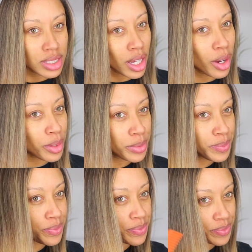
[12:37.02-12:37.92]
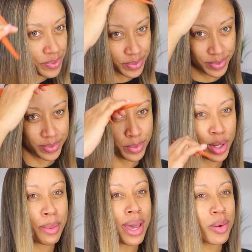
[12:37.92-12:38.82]
So,
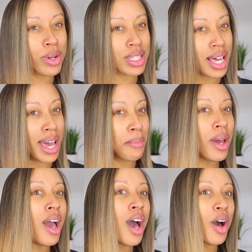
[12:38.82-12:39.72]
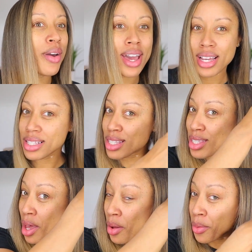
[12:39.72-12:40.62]
bring it back one time. Okay,
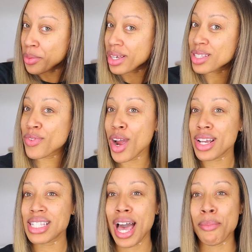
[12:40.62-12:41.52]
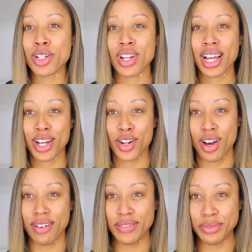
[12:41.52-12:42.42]
so as far as how much I cut
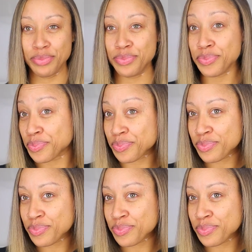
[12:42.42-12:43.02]
off, I